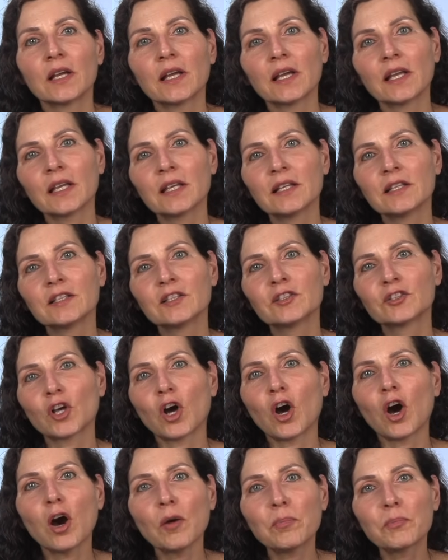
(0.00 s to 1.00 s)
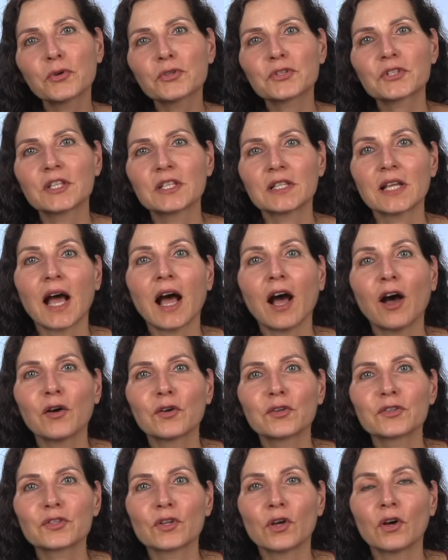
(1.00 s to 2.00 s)
in the opposite
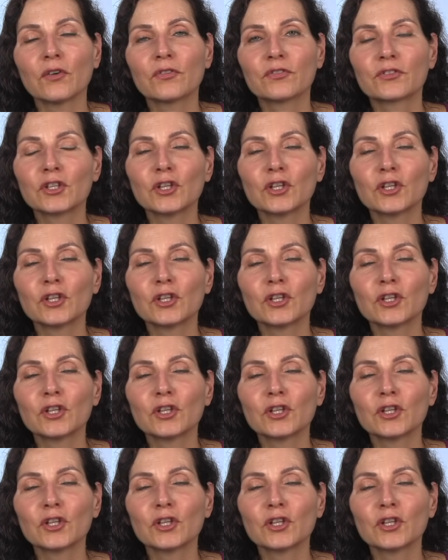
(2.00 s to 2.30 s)
house of